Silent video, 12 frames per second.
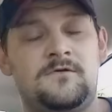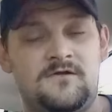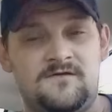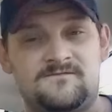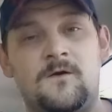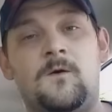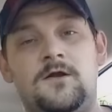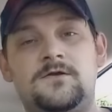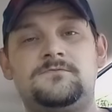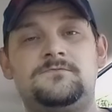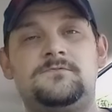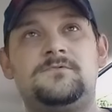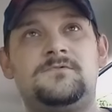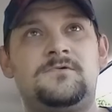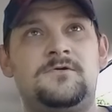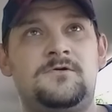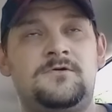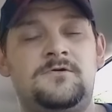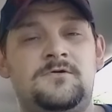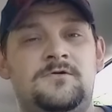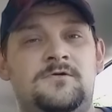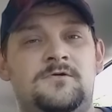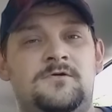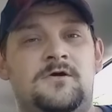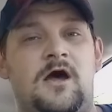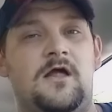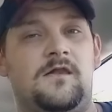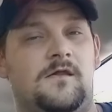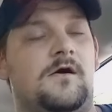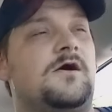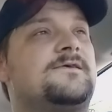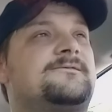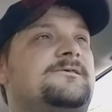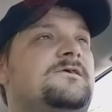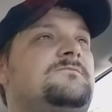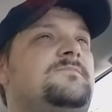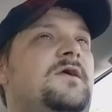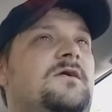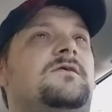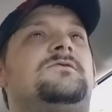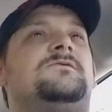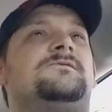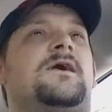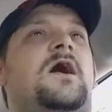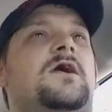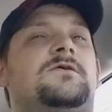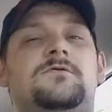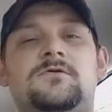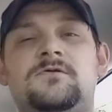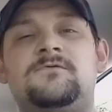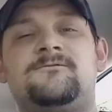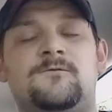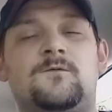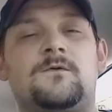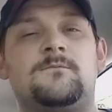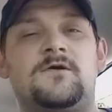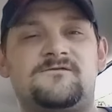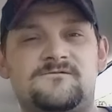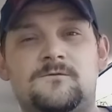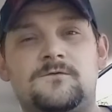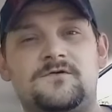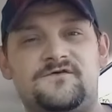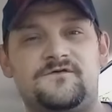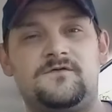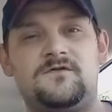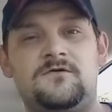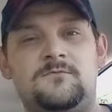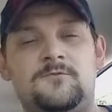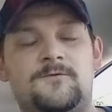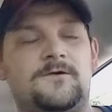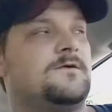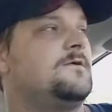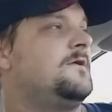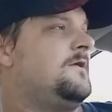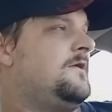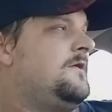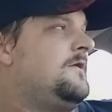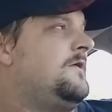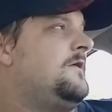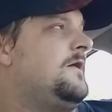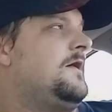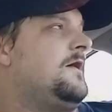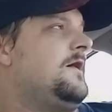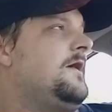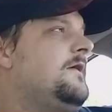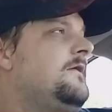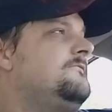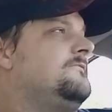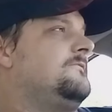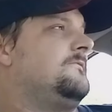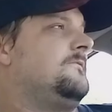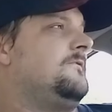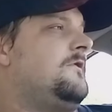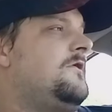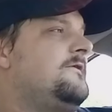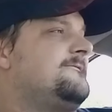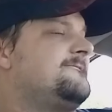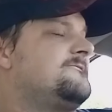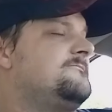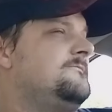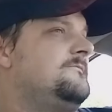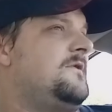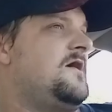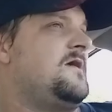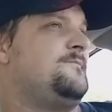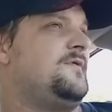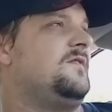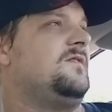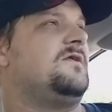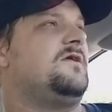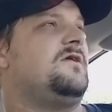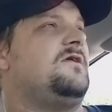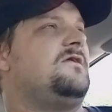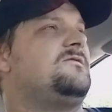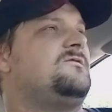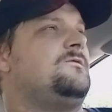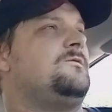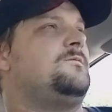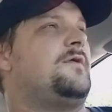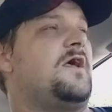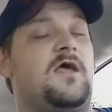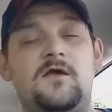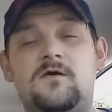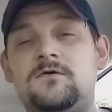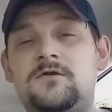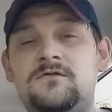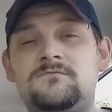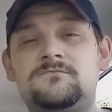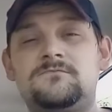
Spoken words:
is gone. I lost it because I couldn't afford my storage unit no more. I lost my ability to pay on it.